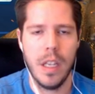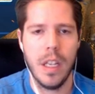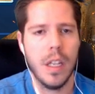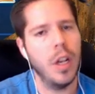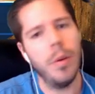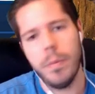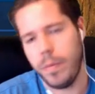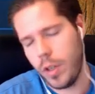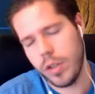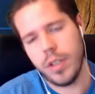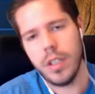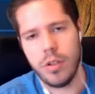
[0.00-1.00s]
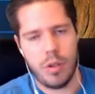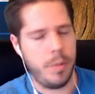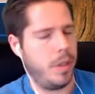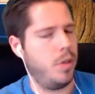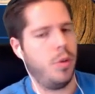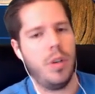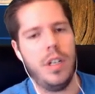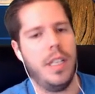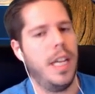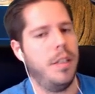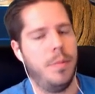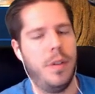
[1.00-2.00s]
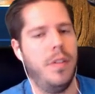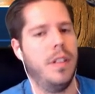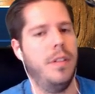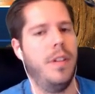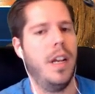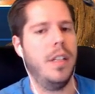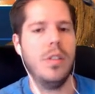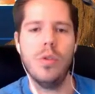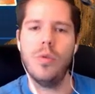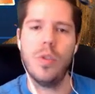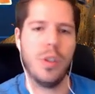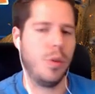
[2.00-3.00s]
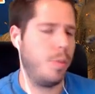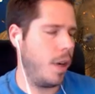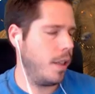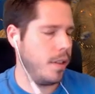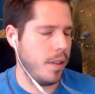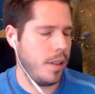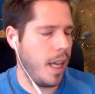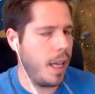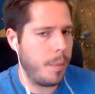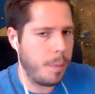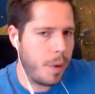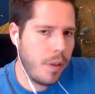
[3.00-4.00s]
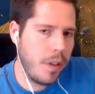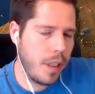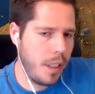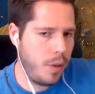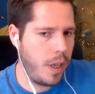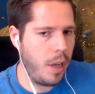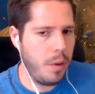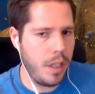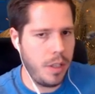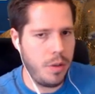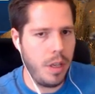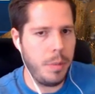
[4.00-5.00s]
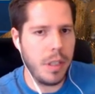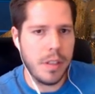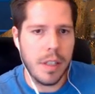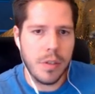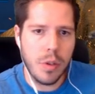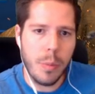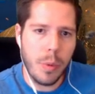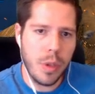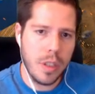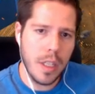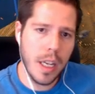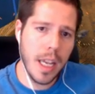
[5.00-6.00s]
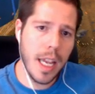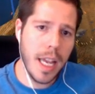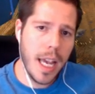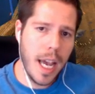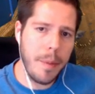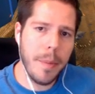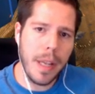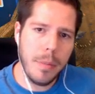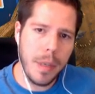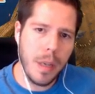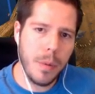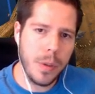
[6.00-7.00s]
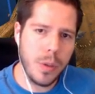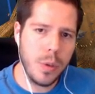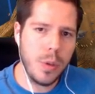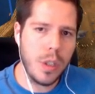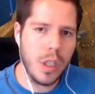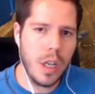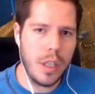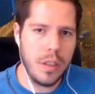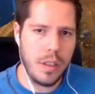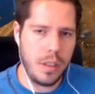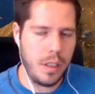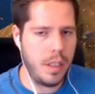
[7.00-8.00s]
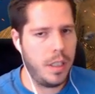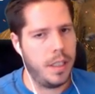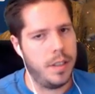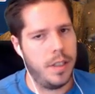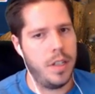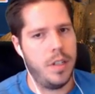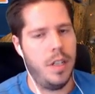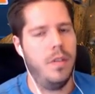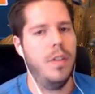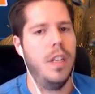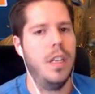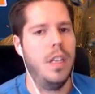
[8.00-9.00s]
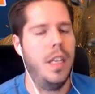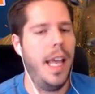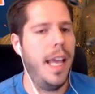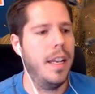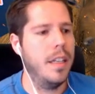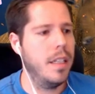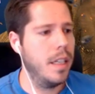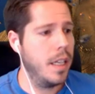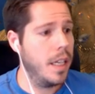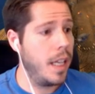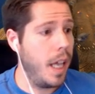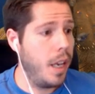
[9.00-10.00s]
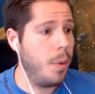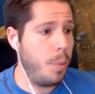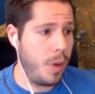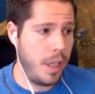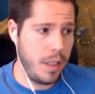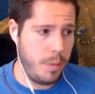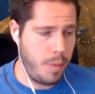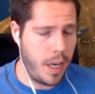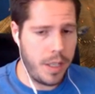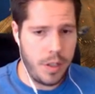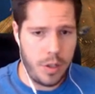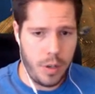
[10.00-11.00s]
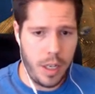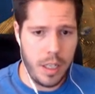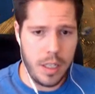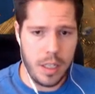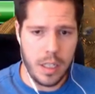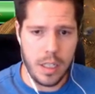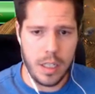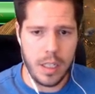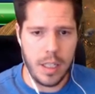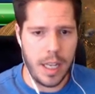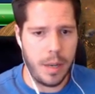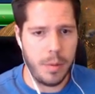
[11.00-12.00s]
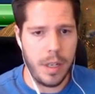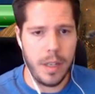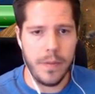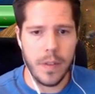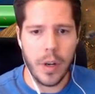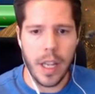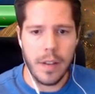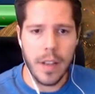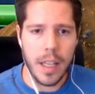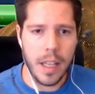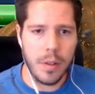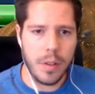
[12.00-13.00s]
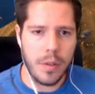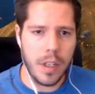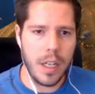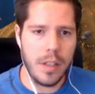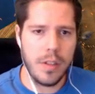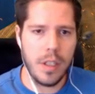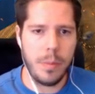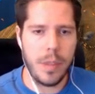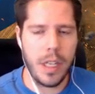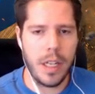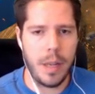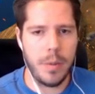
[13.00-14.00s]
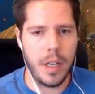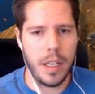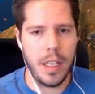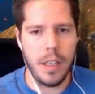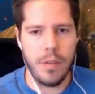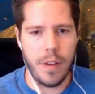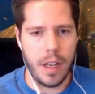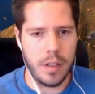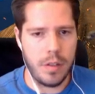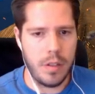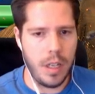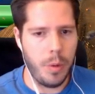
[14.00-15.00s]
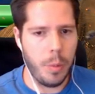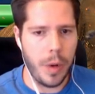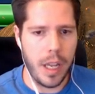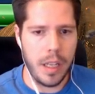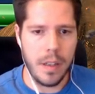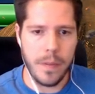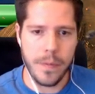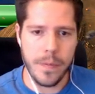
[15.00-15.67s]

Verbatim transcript: Nope, there's the Intrepid Sword. That's perfectly fine. Two for two prizes. I am perfectly okay with that trade because at some point I might be able to ghost this H and B and end up winning the price trade that way. Okay, that was a very nice top deck. I'm gonna Heat Factory away.